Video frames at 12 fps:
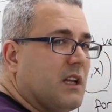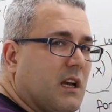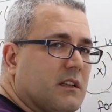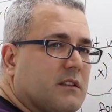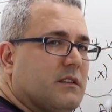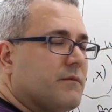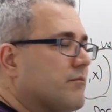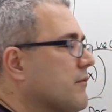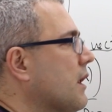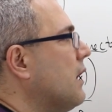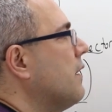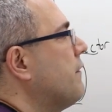not
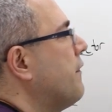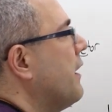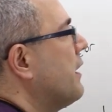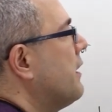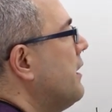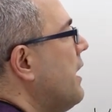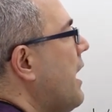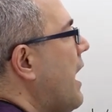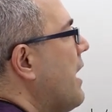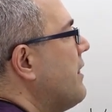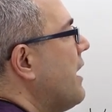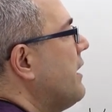fair.
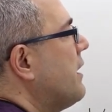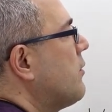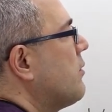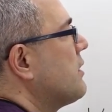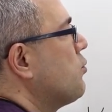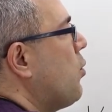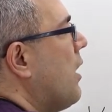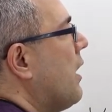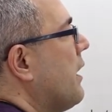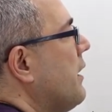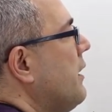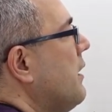And then there was
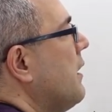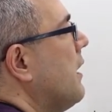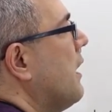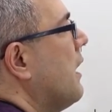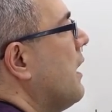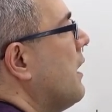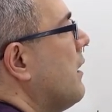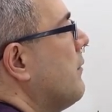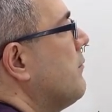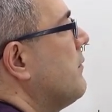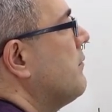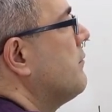y,
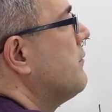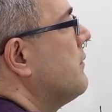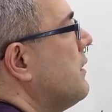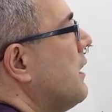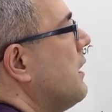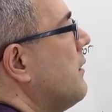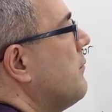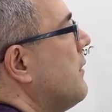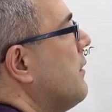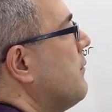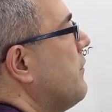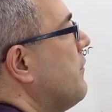10,
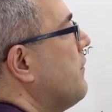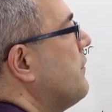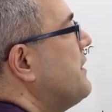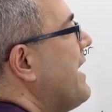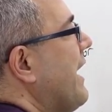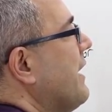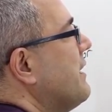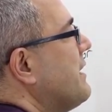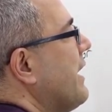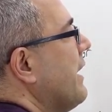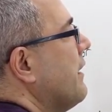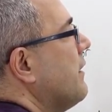
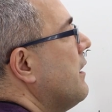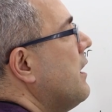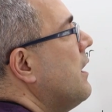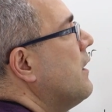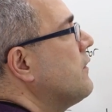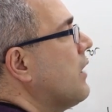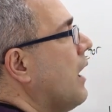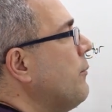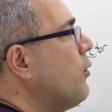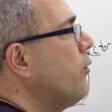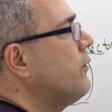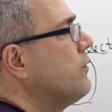10. So
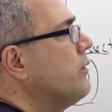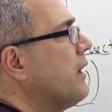I'm going to